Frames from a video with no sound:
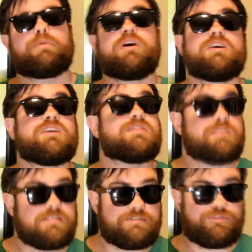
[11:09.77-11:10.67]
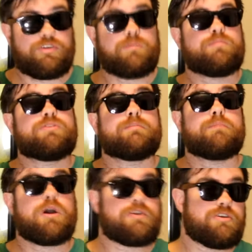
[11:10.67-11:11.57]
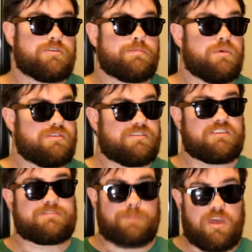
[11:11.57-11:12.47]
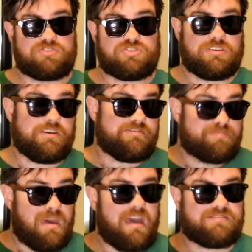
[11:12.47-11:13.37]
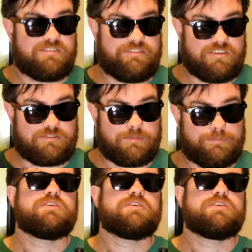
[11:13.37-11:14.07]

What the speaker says: But in this film, the martyrdom is an expansion of pacifism.